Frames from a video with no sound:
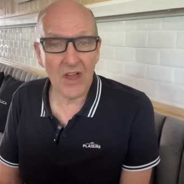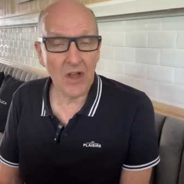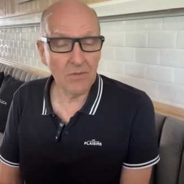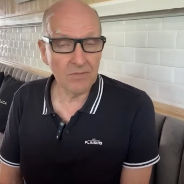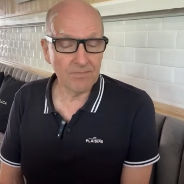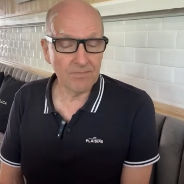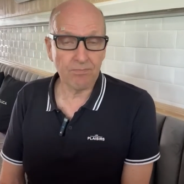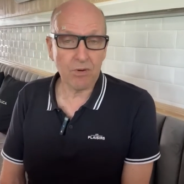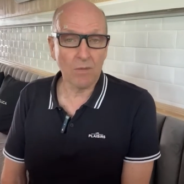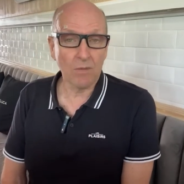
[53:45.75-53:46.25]

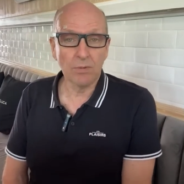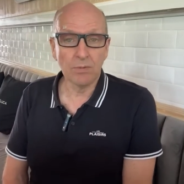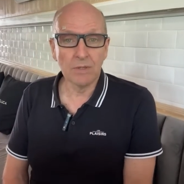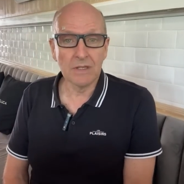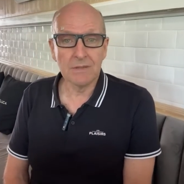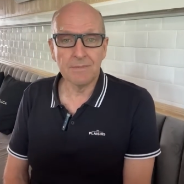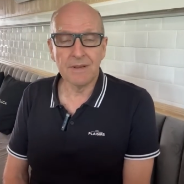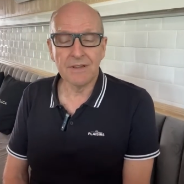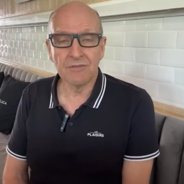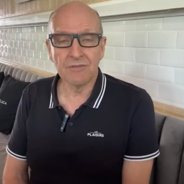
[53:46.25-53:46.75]
They'll
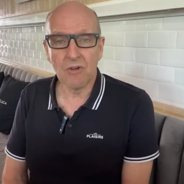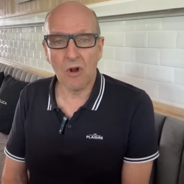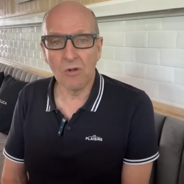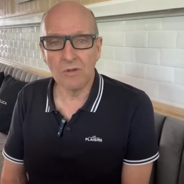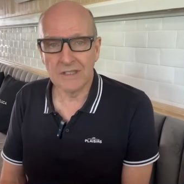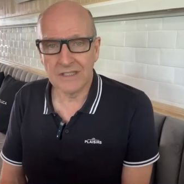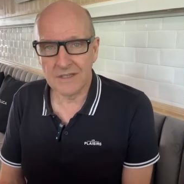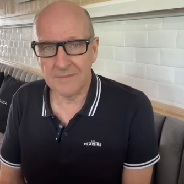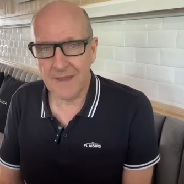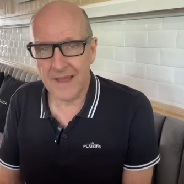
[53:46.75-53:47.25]
probably be
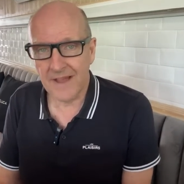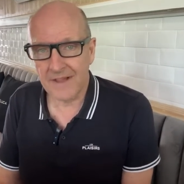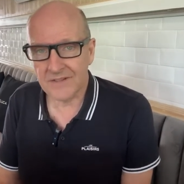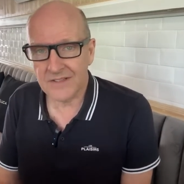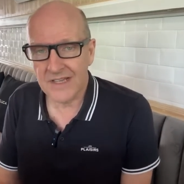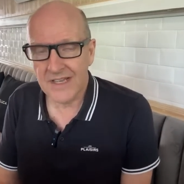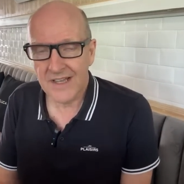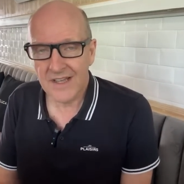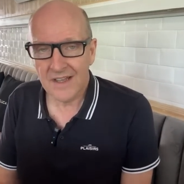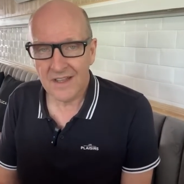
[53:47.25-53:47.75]
rolling them
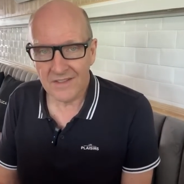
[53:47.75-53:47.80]
out